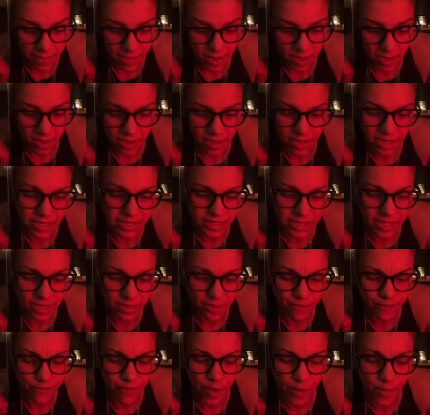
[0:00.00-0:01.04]
There isn't
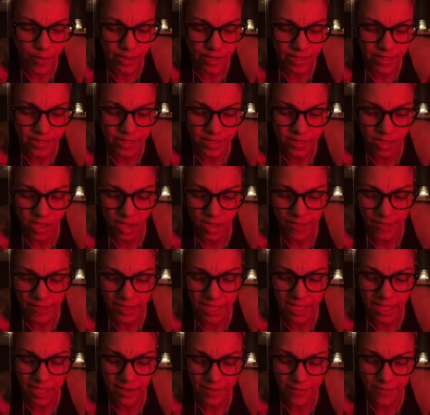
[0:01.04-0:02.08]
the focus on
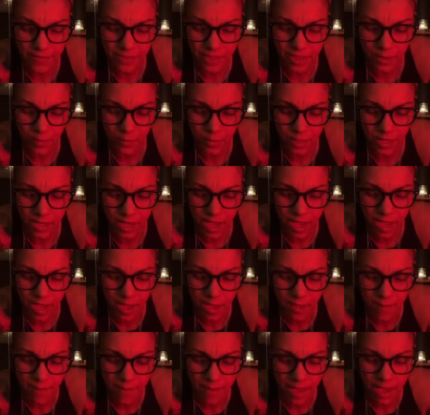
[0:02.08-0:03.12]
the gift that would
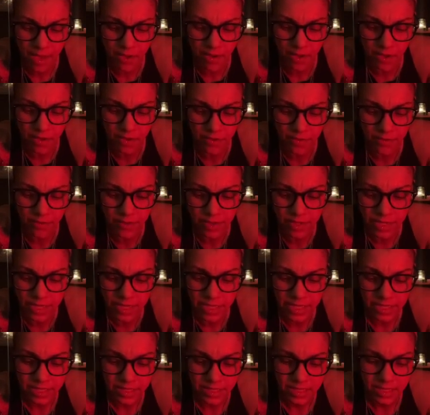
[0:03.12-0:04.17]
come out of
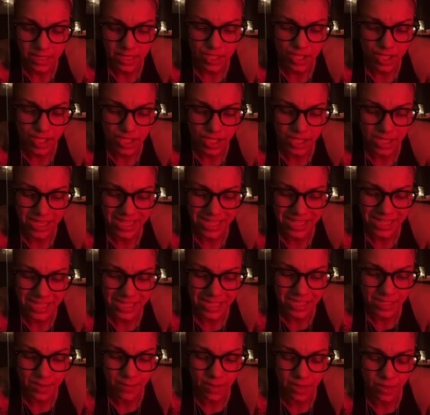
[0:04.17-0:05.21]
such an
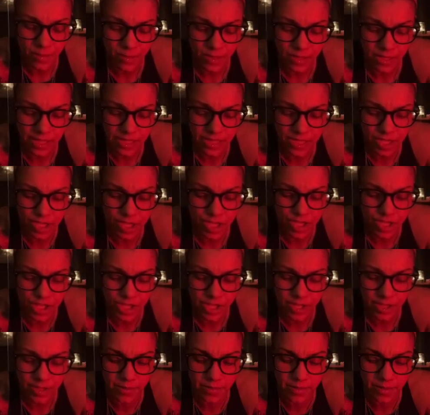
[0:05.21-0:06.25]
intimate
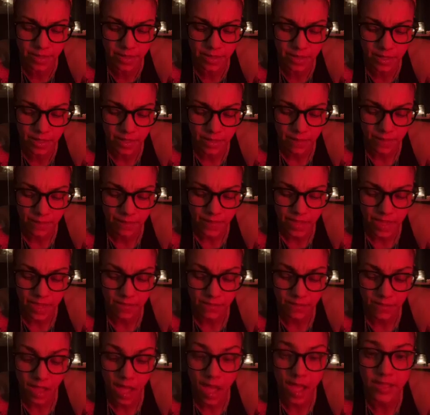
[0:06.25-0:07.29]
relationship. They
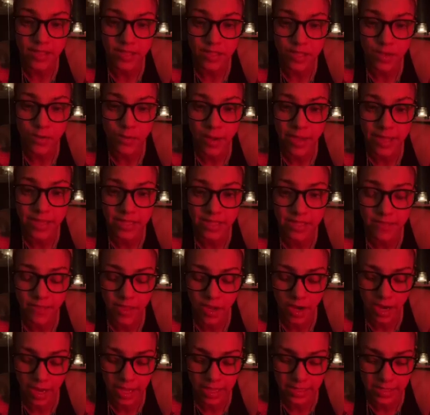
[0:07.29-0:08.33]
have lost the ways of
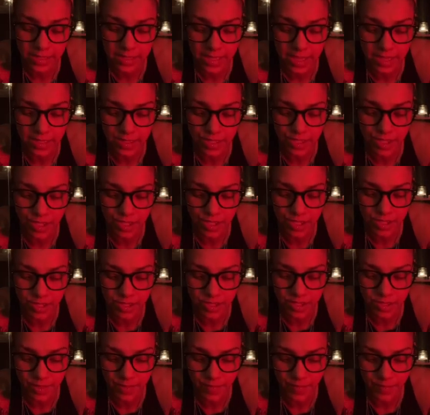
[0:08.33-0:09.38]
their
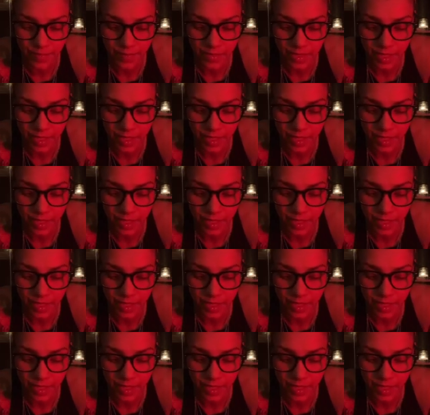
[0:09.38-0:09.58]
ancestors.